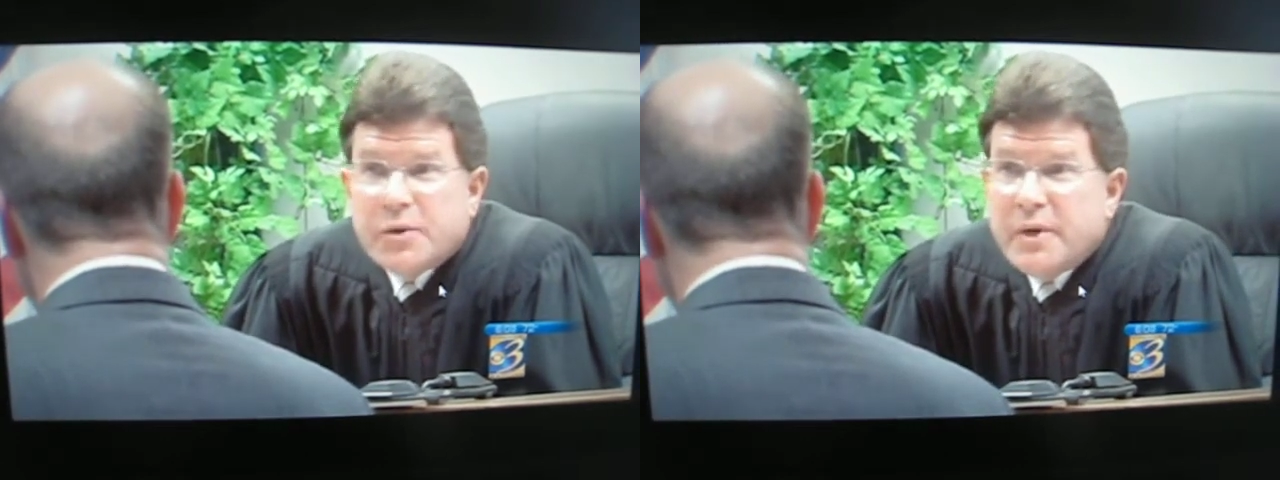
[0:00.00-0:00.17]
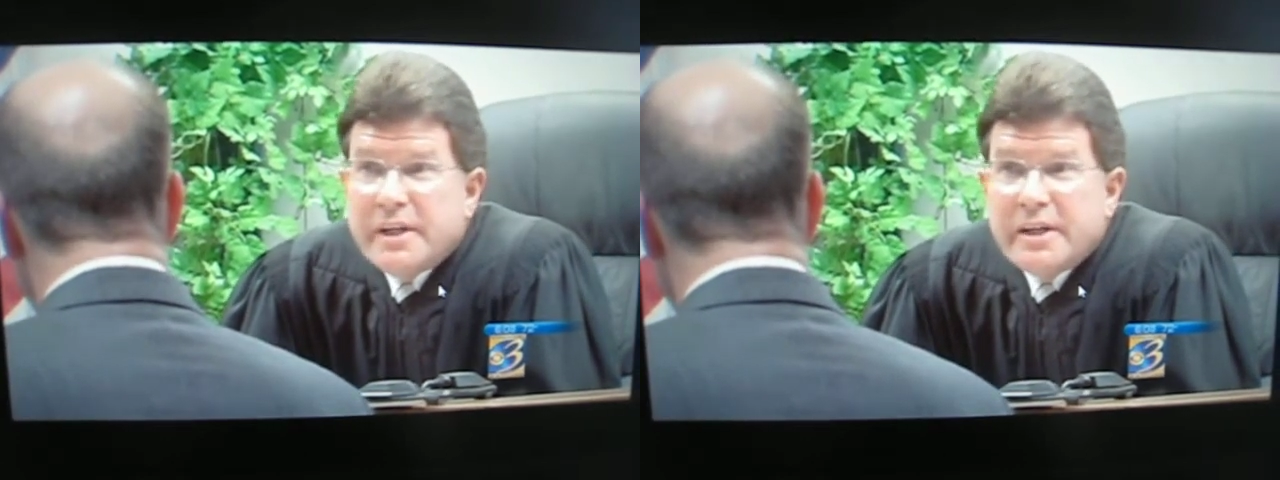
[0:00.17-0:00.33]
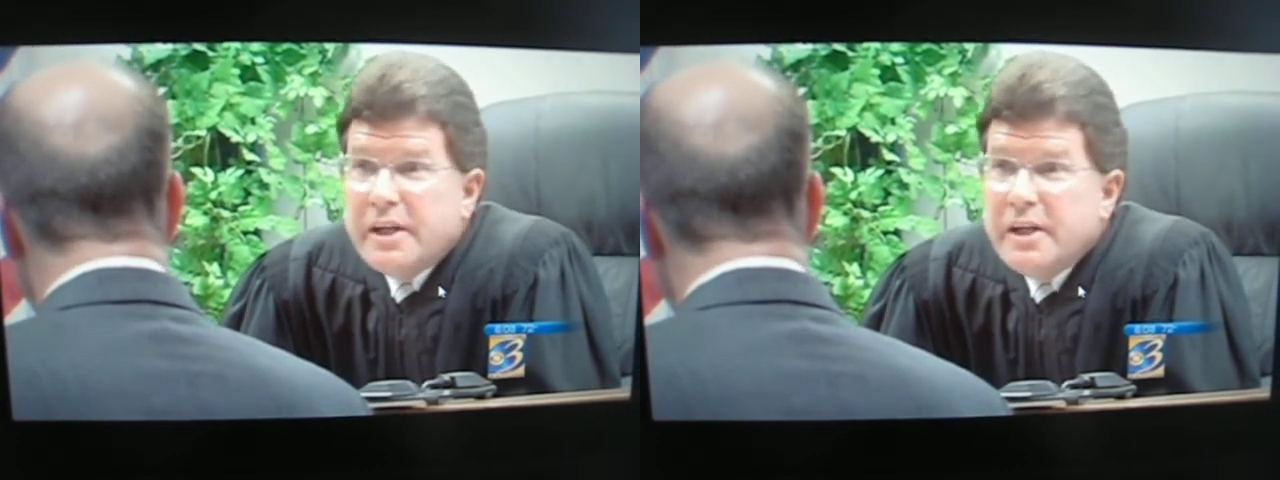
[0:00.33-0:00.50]

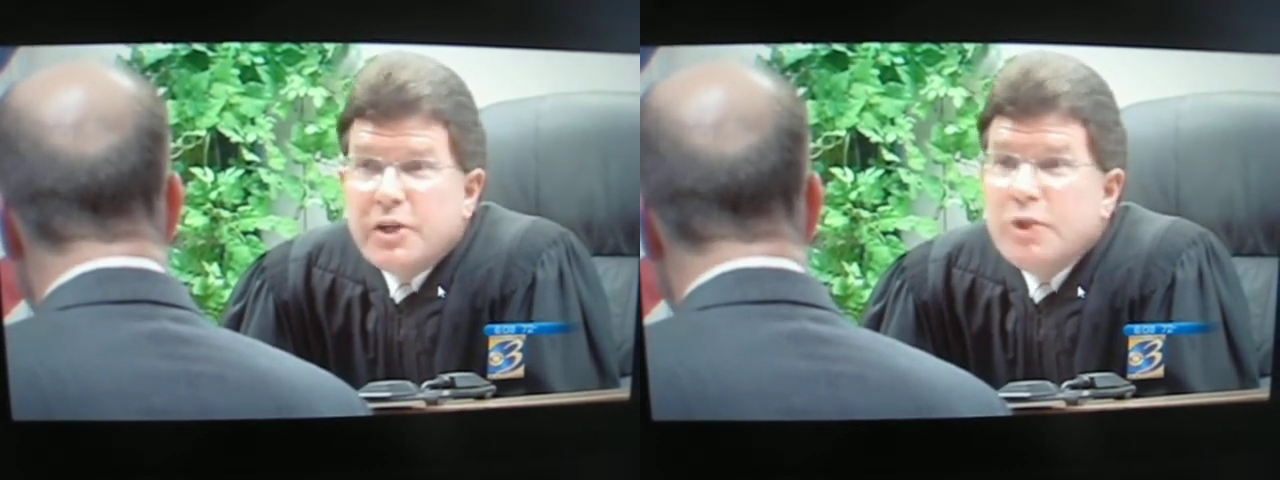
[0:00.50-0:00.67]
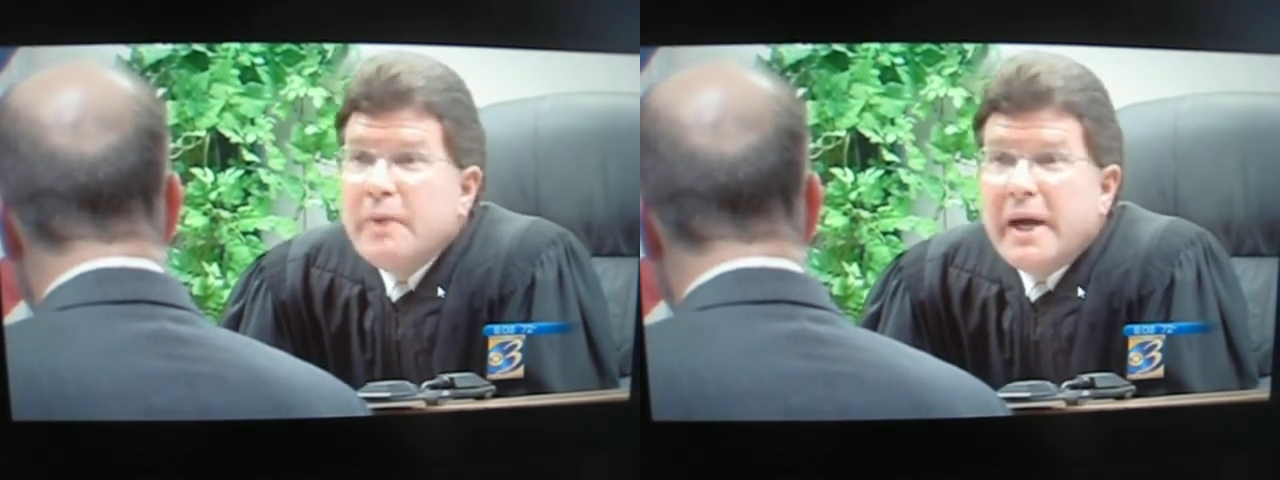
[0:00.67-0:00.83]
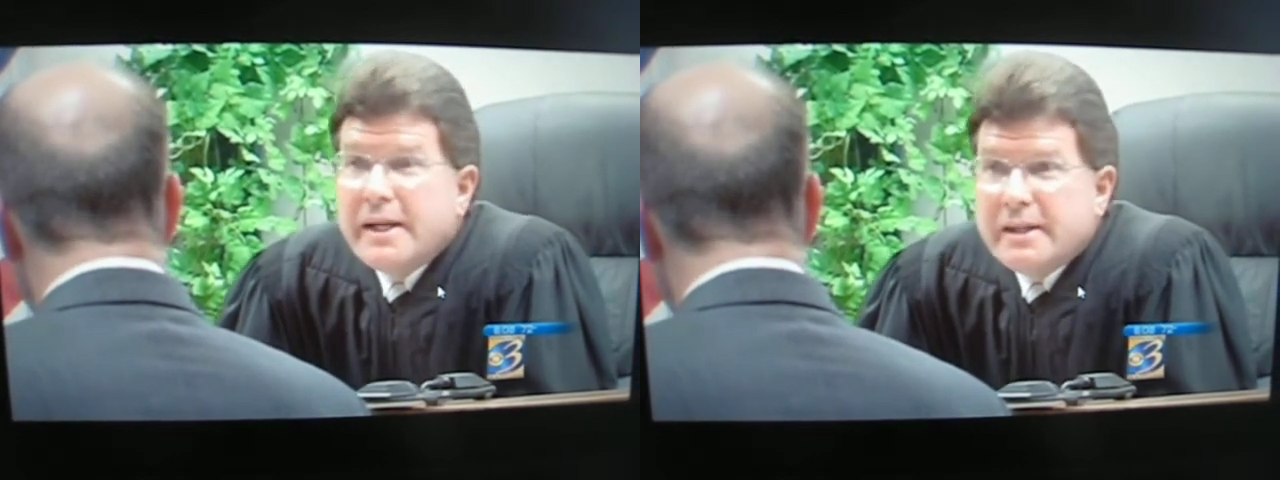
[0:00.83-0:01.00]
treated
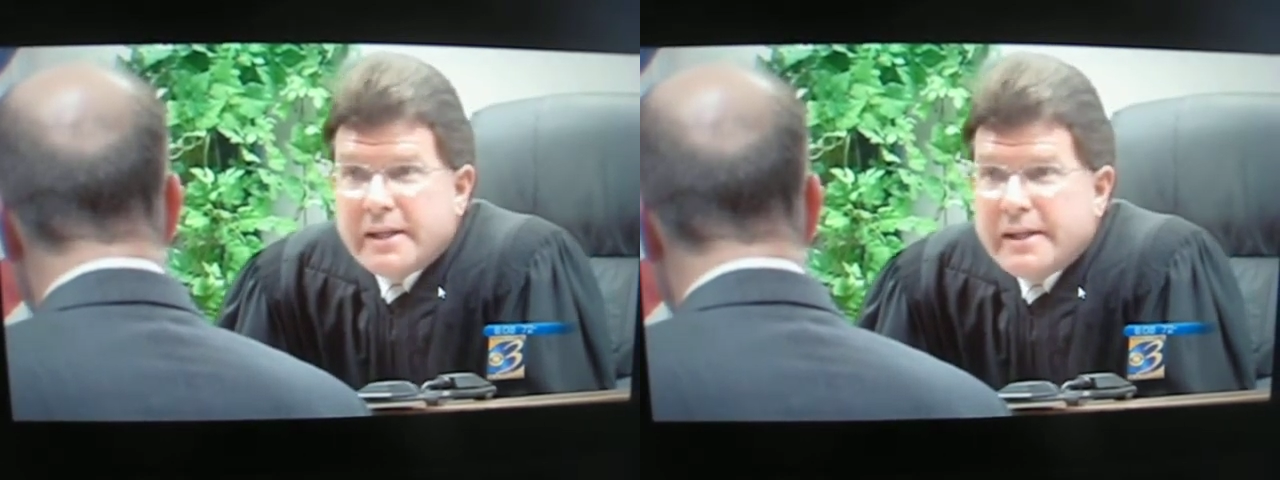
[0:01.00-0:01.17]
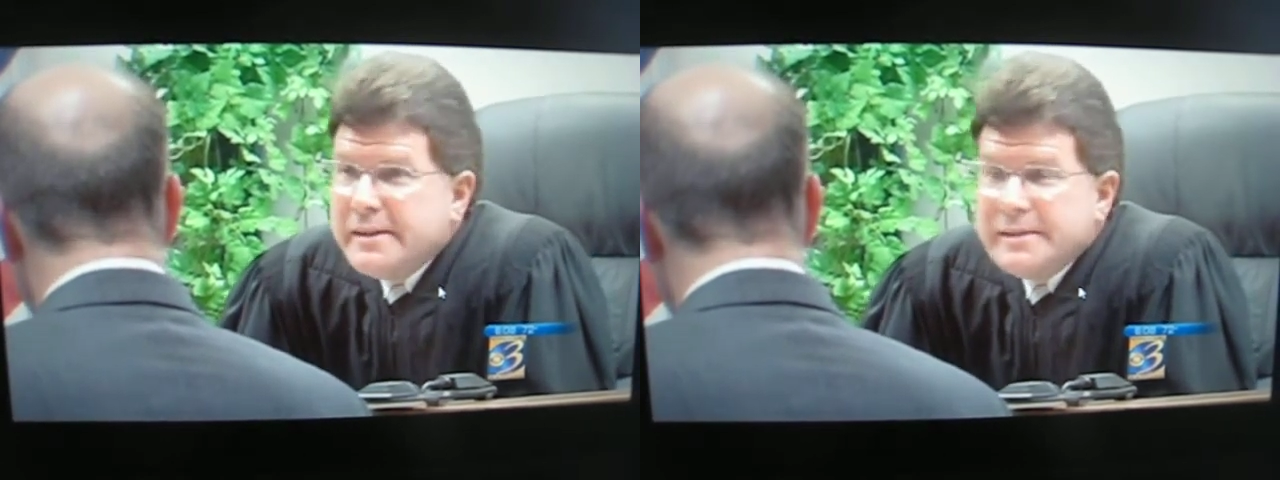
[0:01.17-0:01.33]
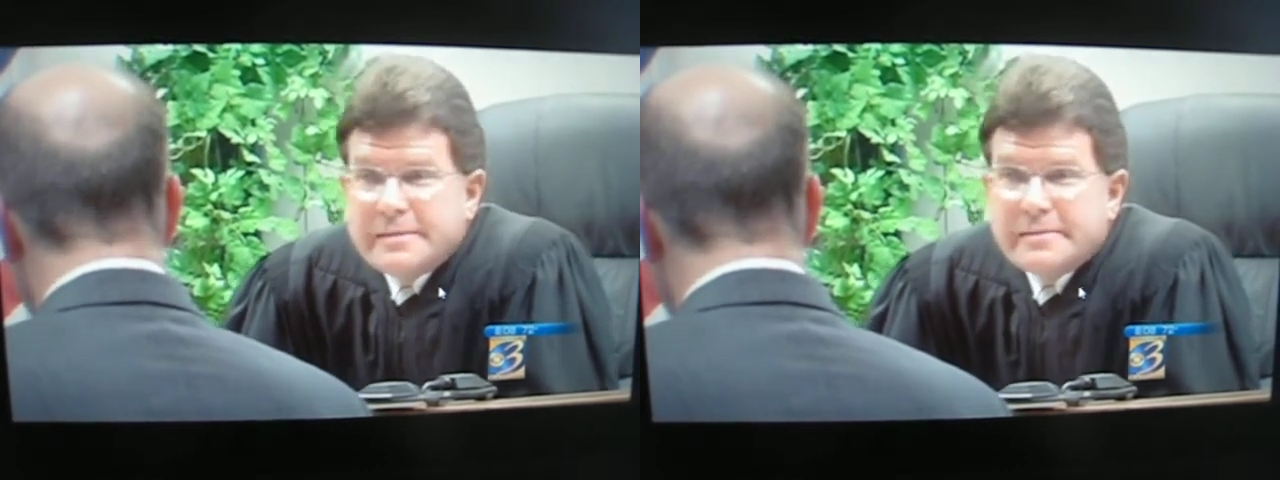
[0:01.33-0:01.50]
humanely,